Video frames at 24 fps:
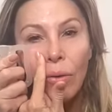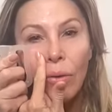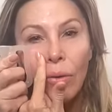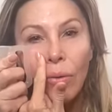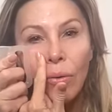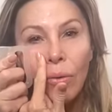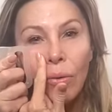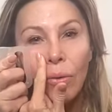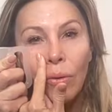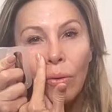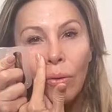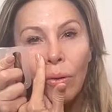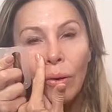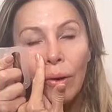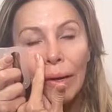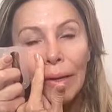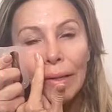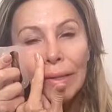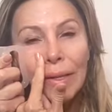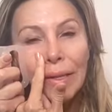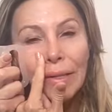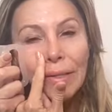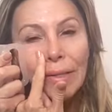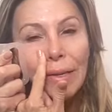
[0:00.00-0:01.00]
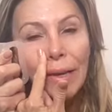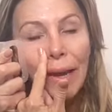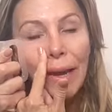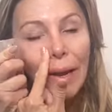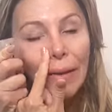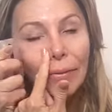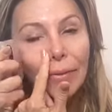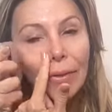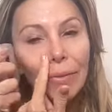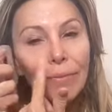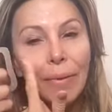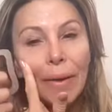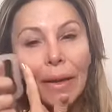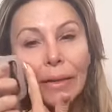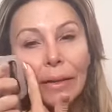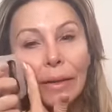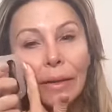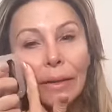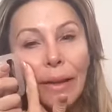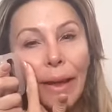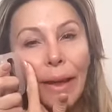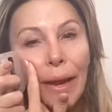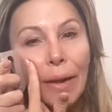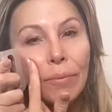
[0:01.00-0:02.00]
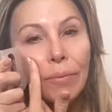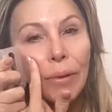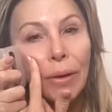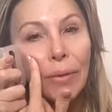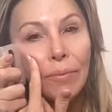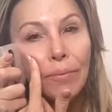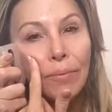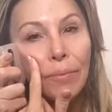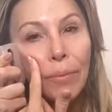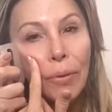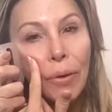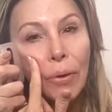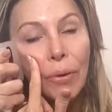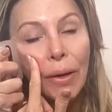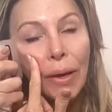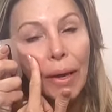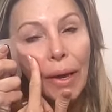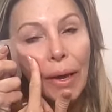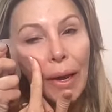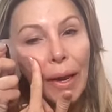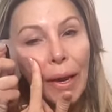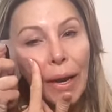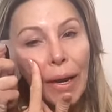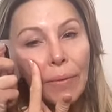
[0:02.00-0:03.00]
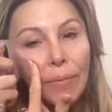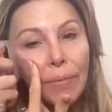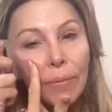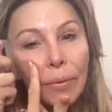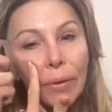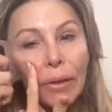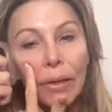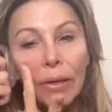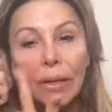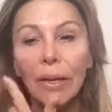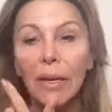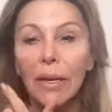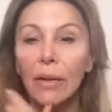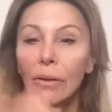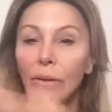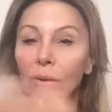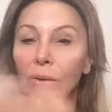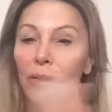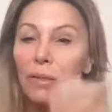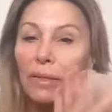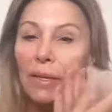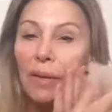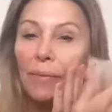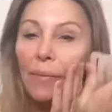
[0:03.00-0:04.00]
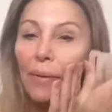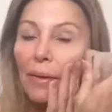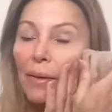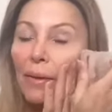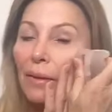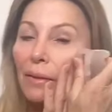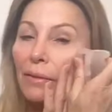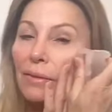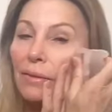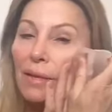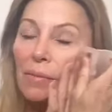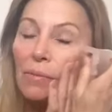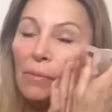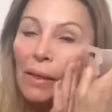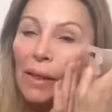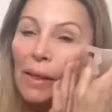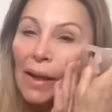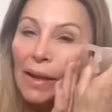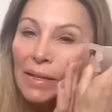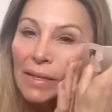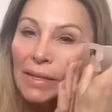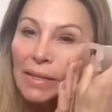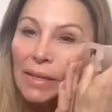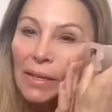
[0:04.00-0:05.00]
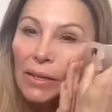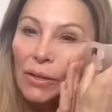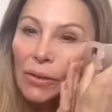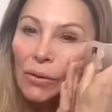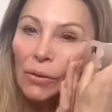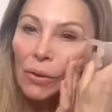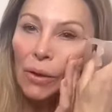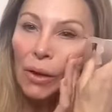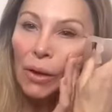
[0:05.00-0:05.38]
or it doesn't have to be an elaborate boot camp or some class that you